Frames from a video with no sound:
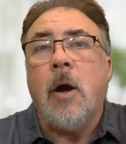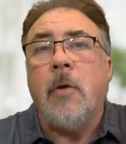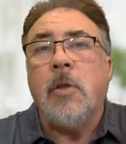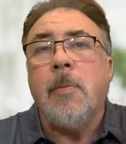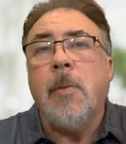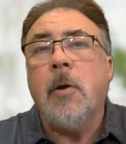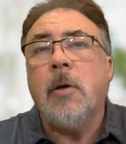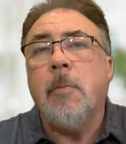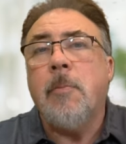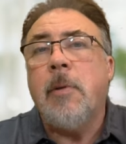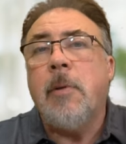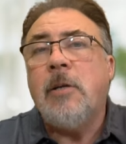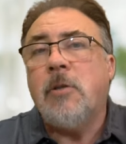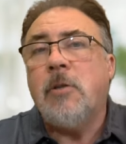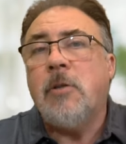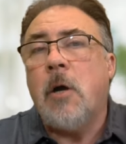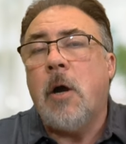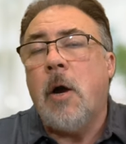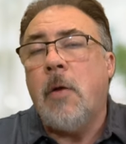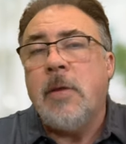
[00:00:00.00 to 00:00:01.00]
on the
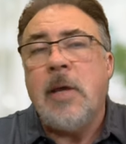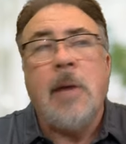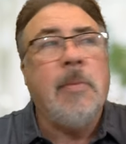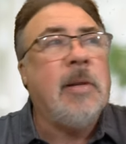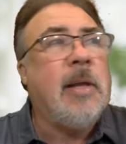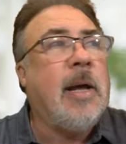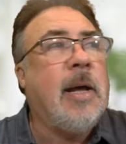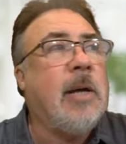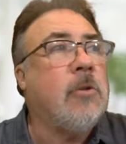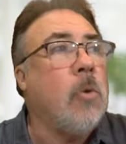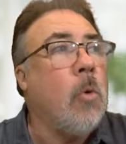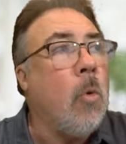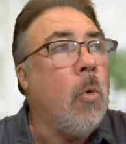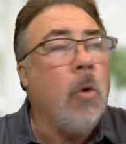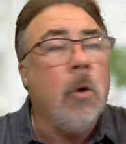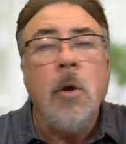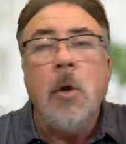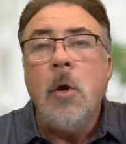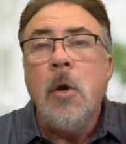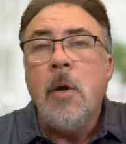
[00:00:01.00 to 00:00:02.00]
marketplace on the MLS,
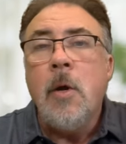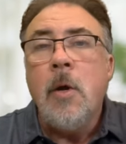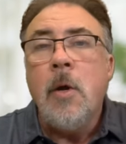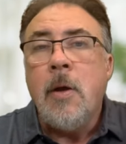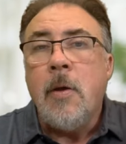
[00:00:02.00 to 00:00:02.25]
or